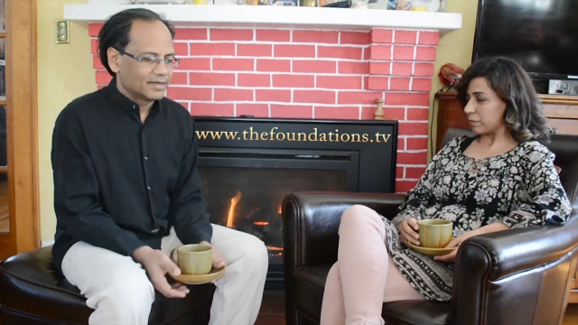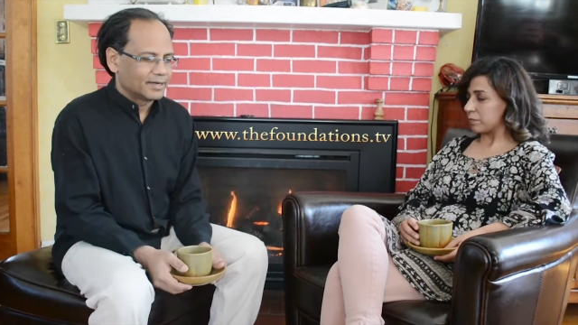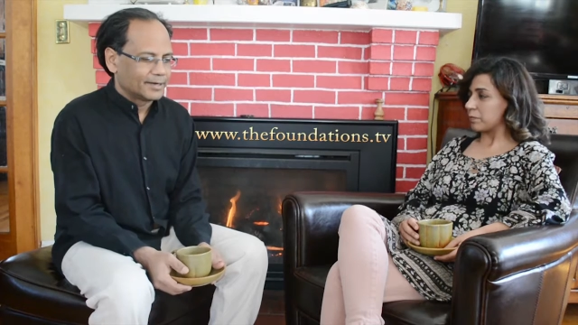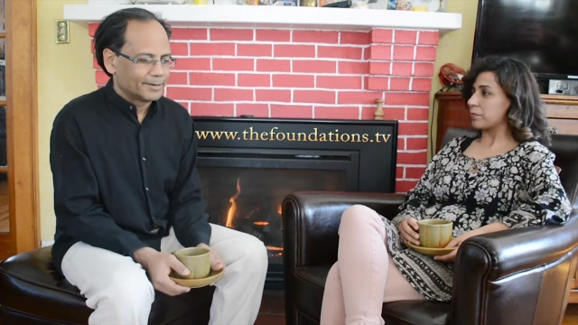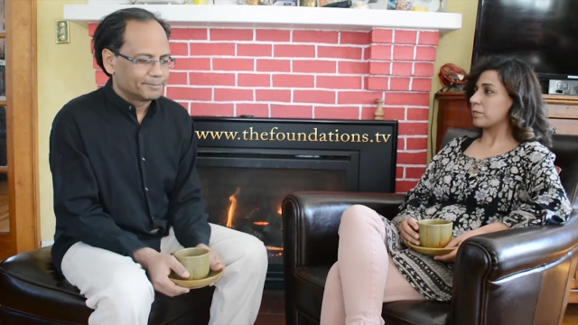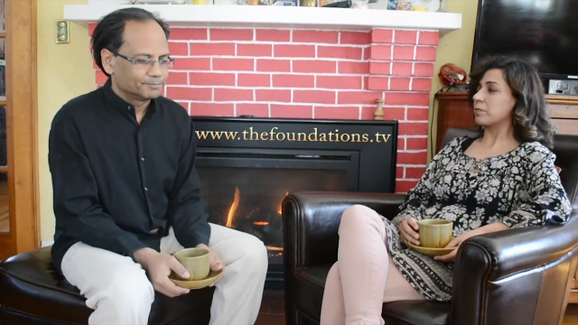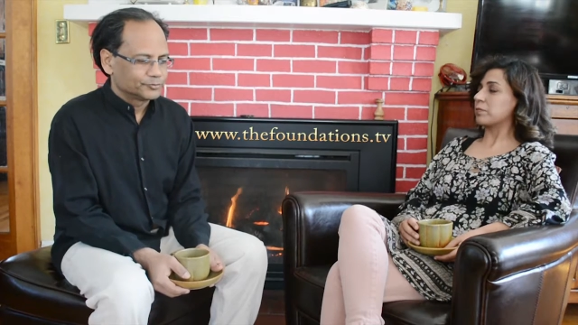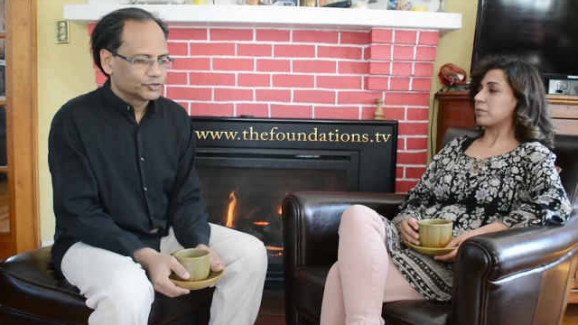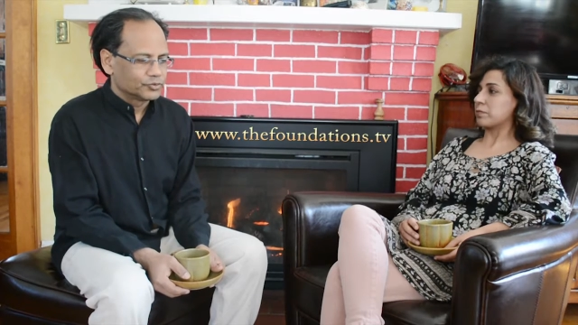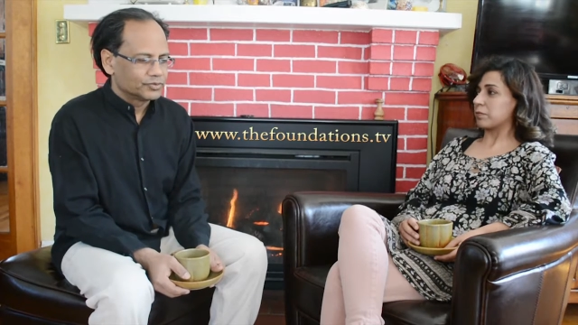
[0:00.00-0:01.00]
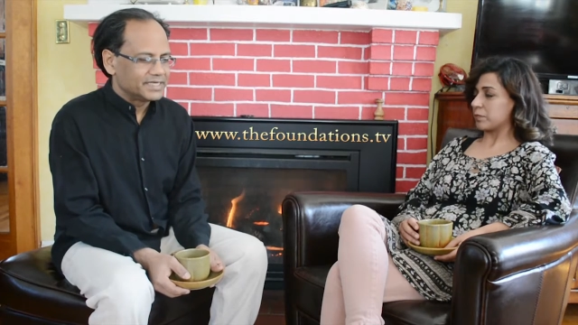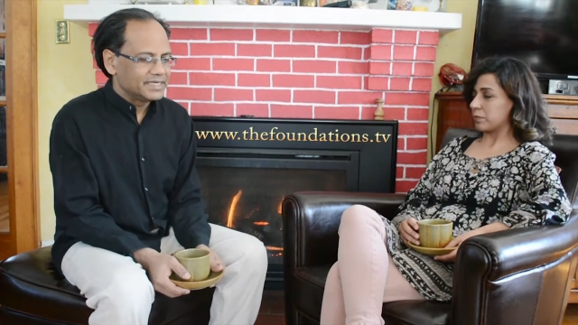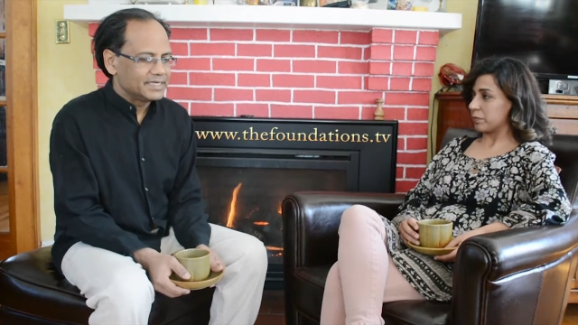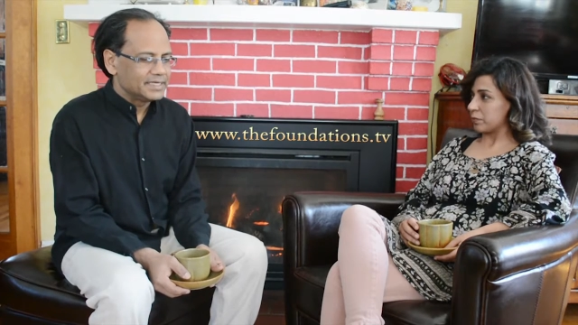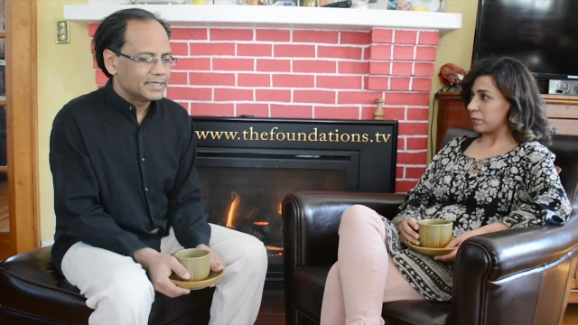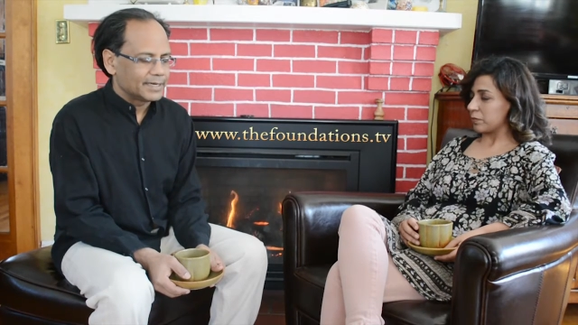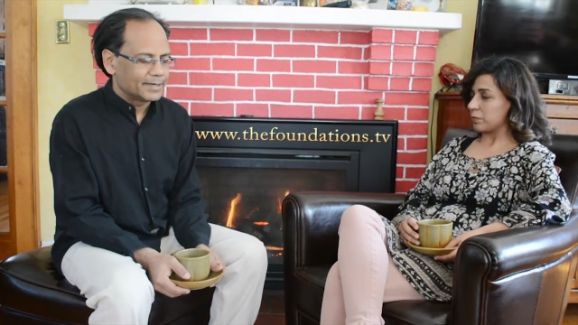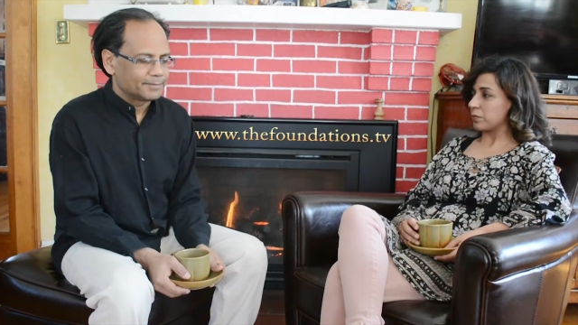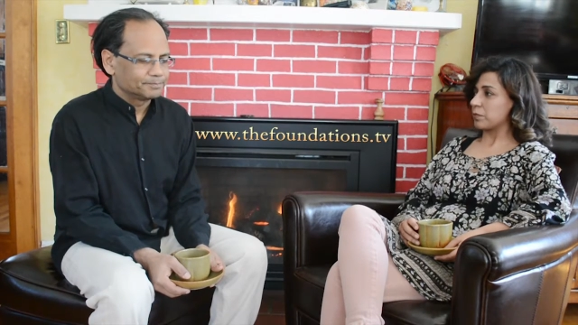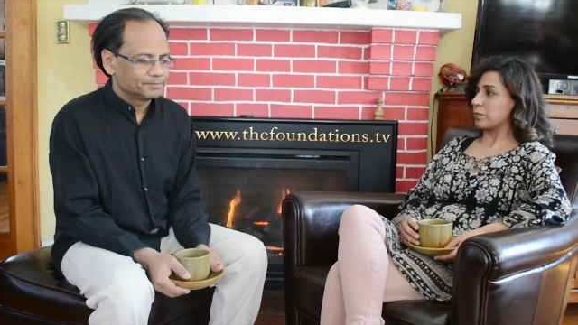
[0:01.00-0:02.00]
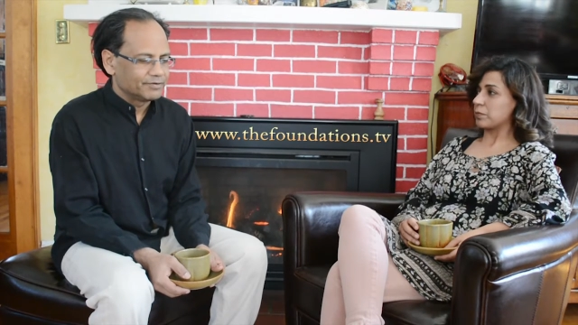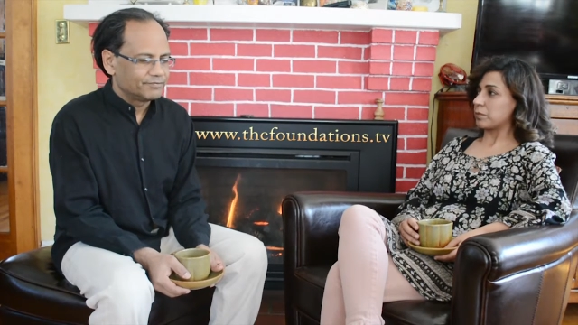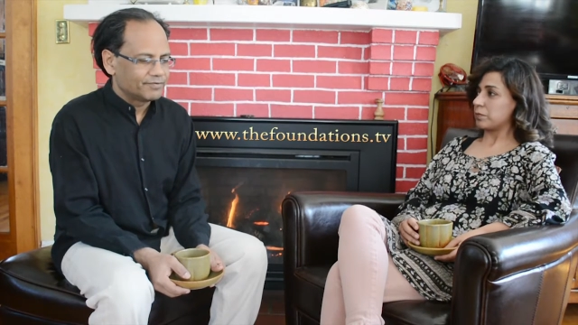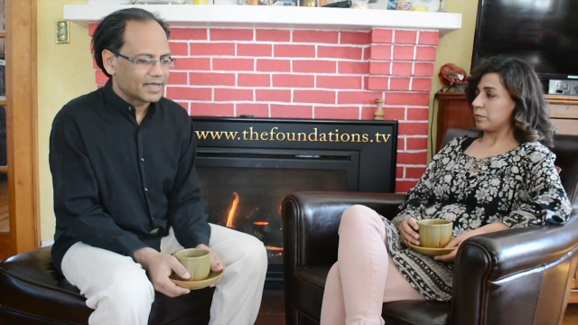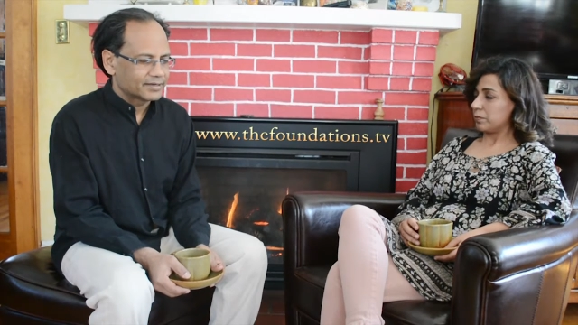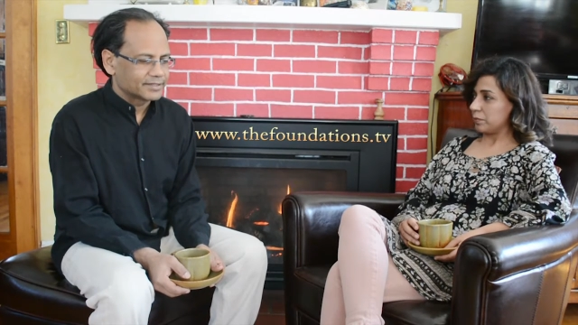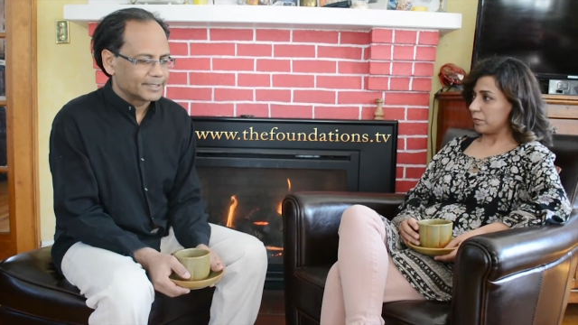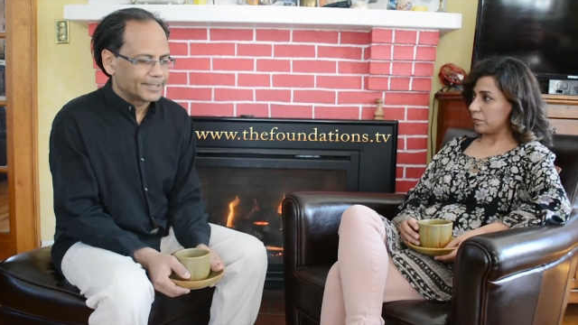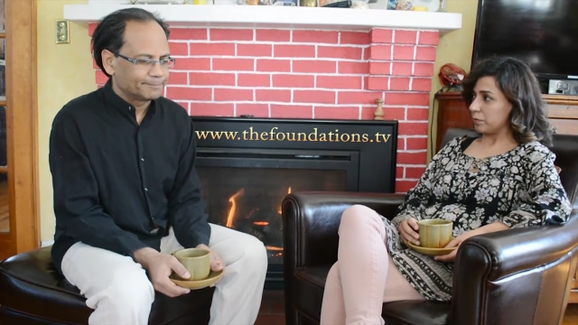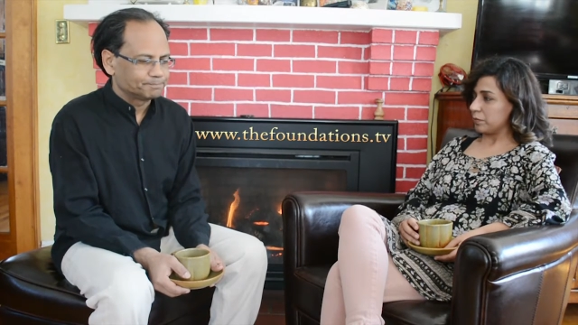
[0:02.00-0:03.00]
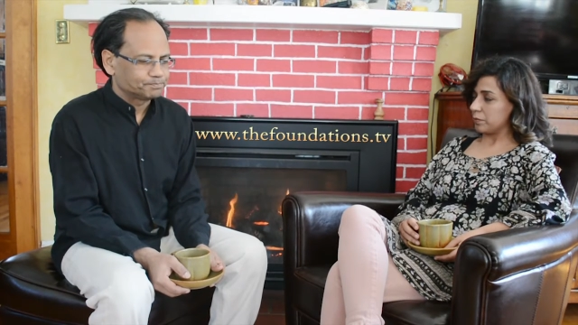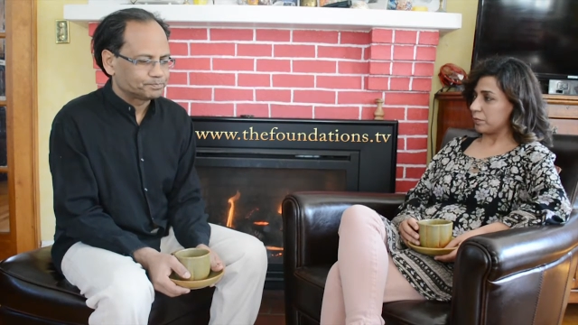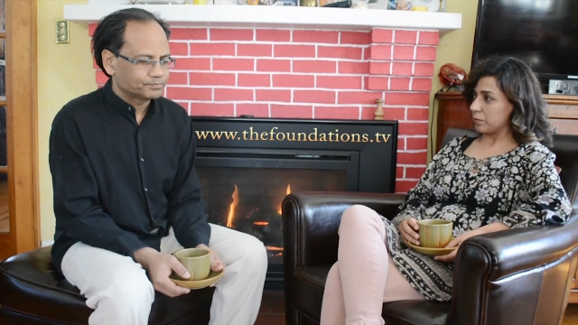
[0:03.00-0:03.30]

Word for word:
Speaker 1: Um, so he, um, in fact, um,